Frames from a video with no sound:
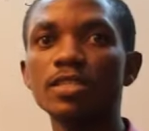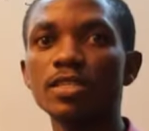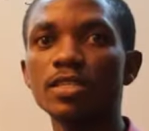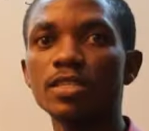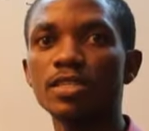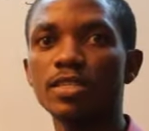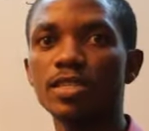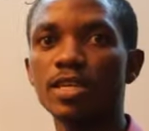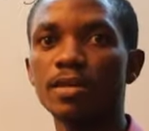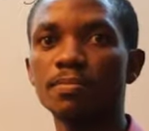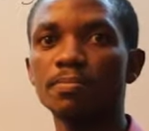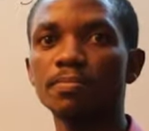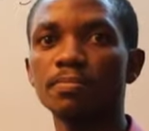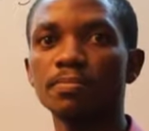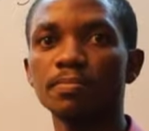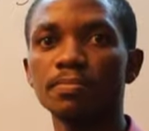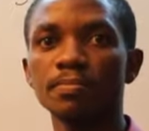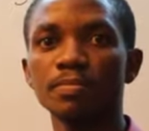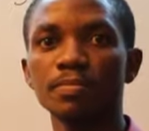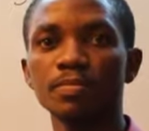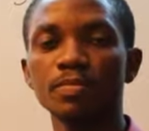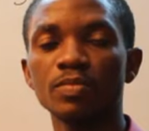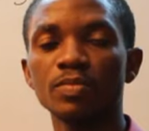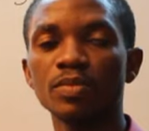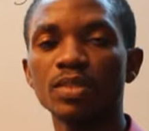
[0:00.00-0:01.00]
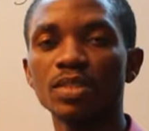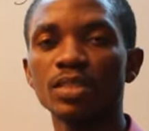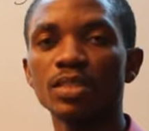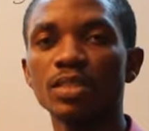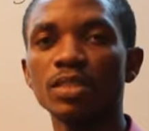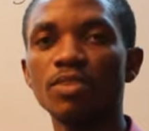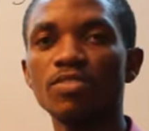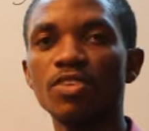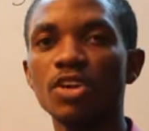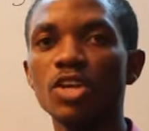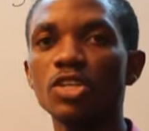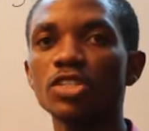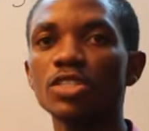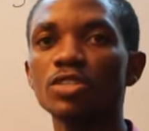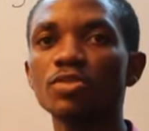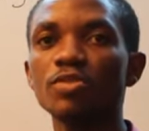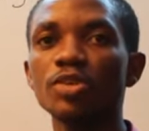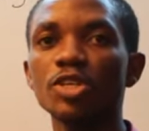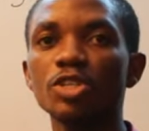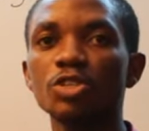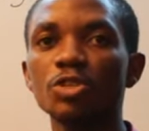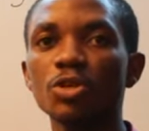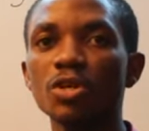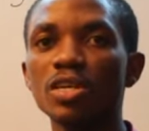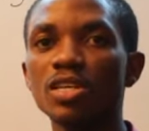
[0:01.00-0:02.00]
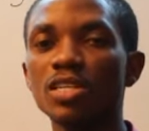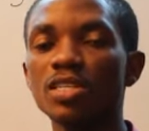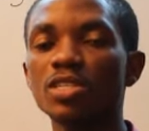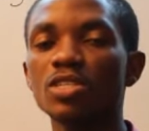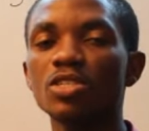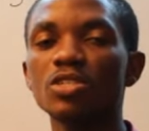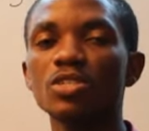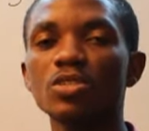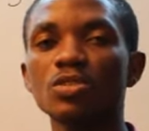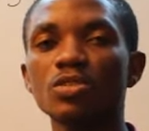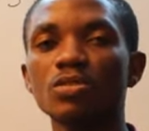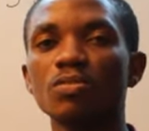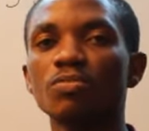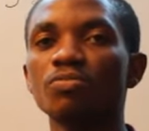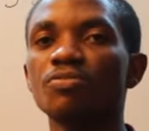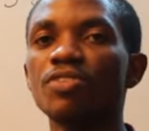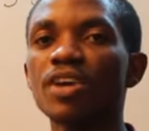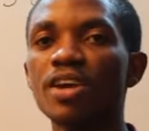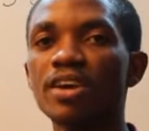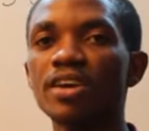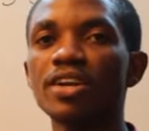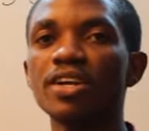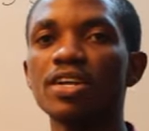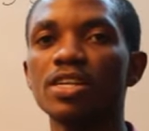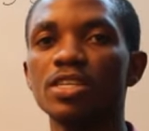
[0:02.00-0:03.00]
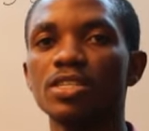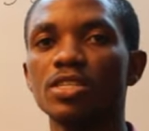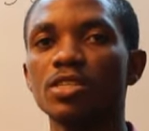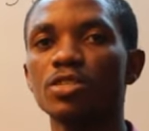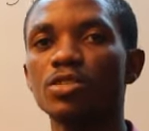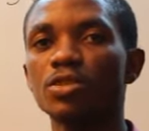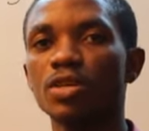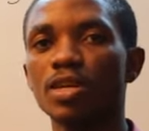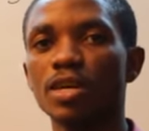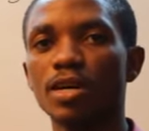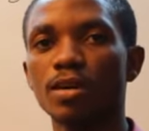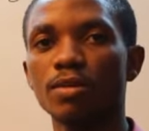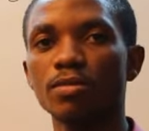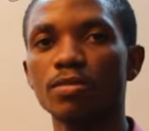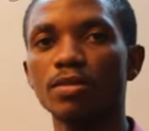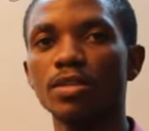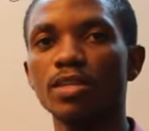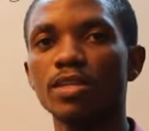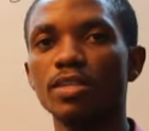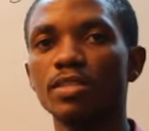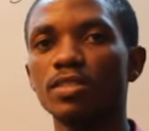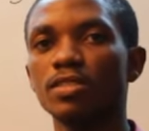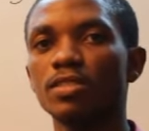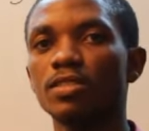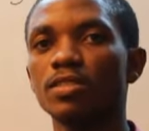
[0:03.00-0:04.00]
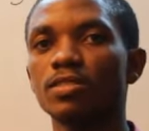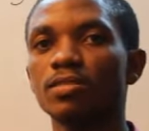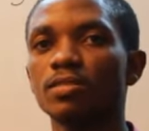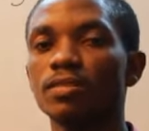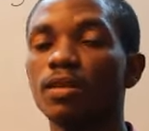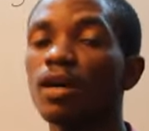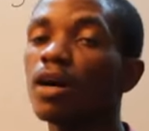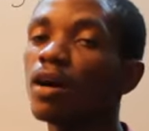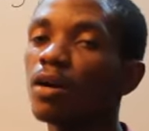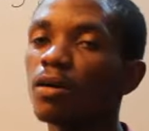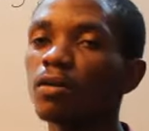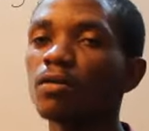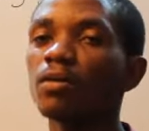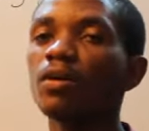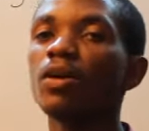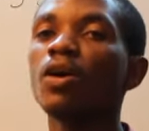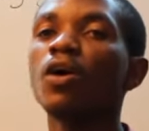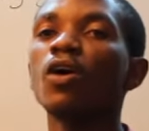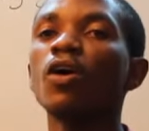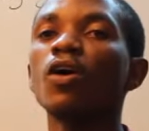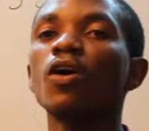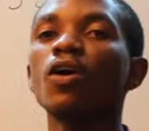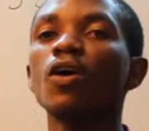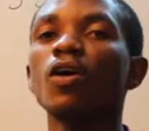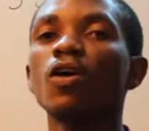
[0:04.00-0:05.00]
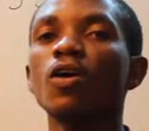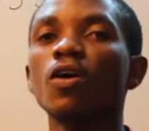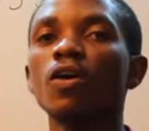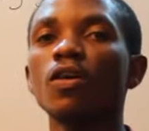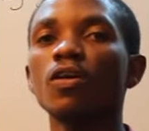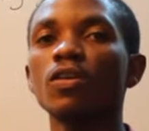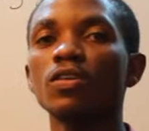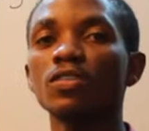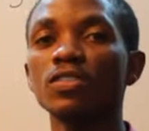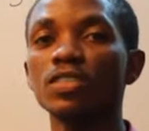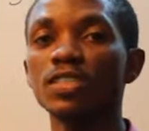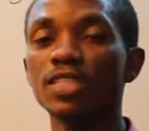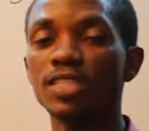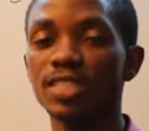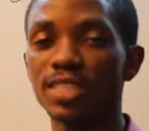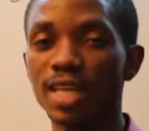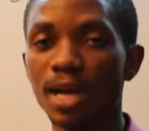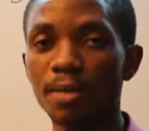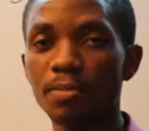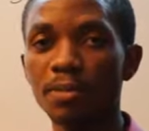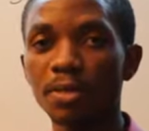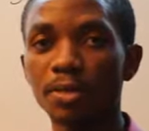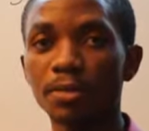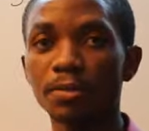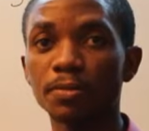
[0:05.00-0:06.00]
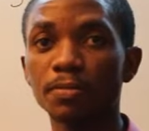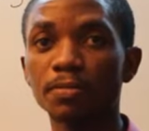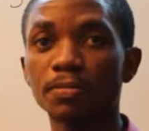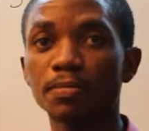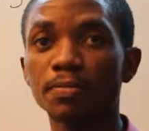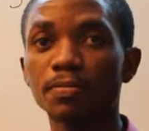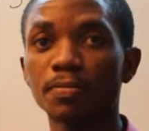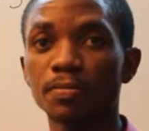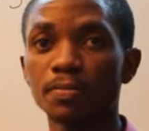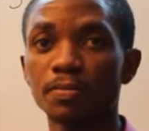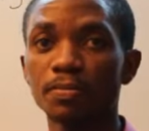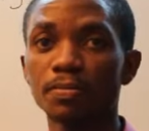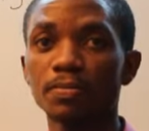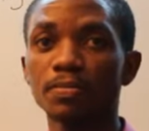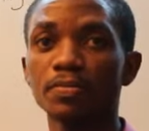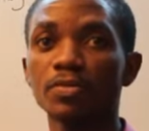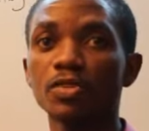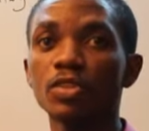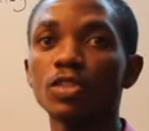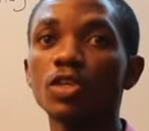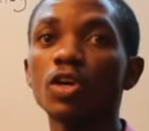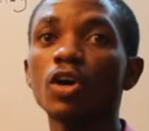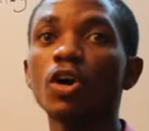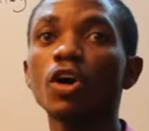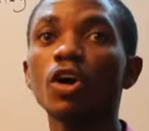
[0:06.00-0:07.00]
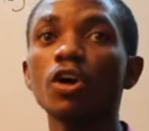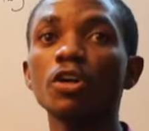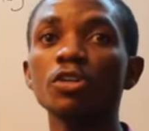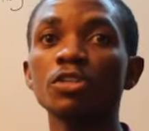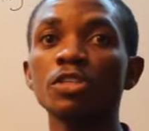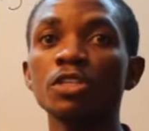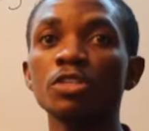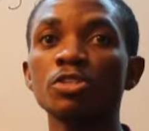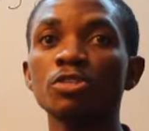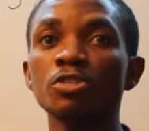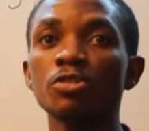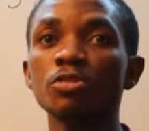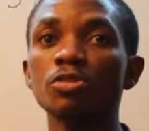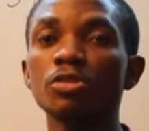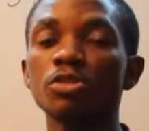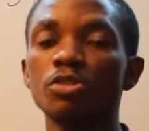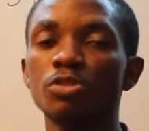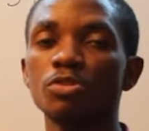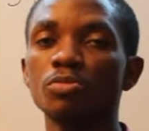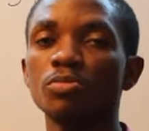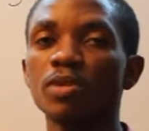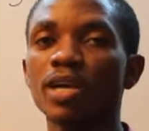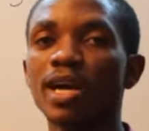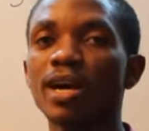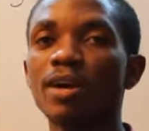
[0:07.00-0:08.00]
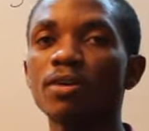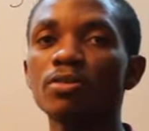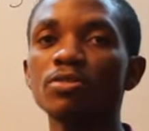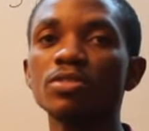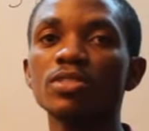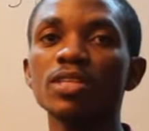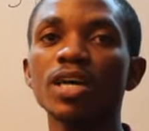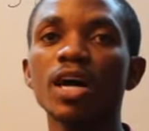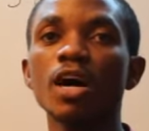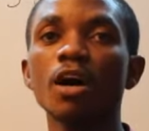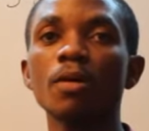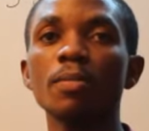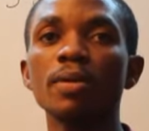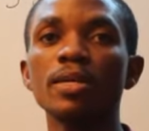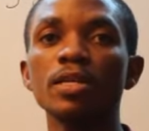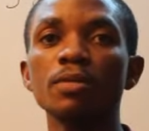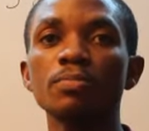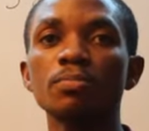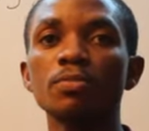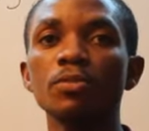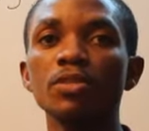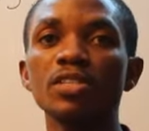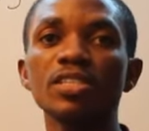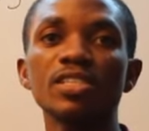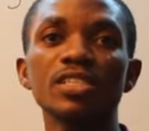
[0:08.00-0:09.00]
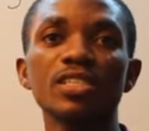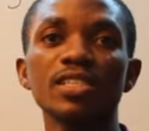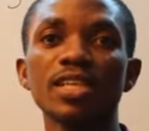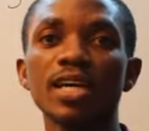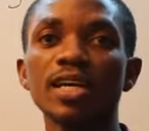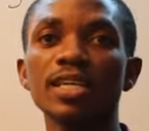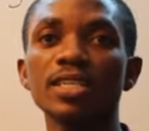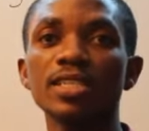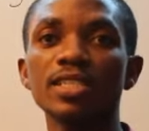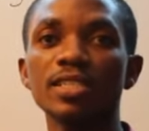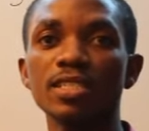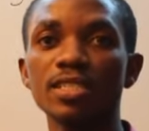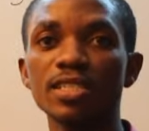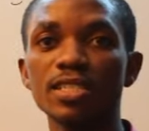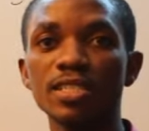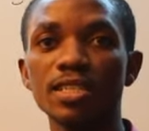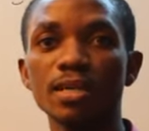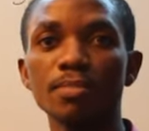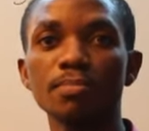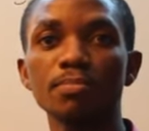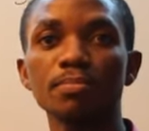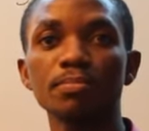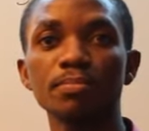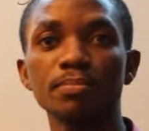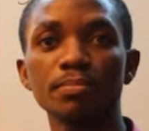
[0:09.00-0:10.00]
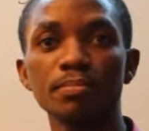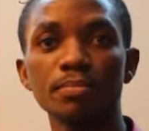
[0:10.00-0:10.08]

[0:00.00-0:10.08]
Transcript: system, the velocity ratio is very easy to calculate or determine. All you need to do is to count how many pulleys are in the system,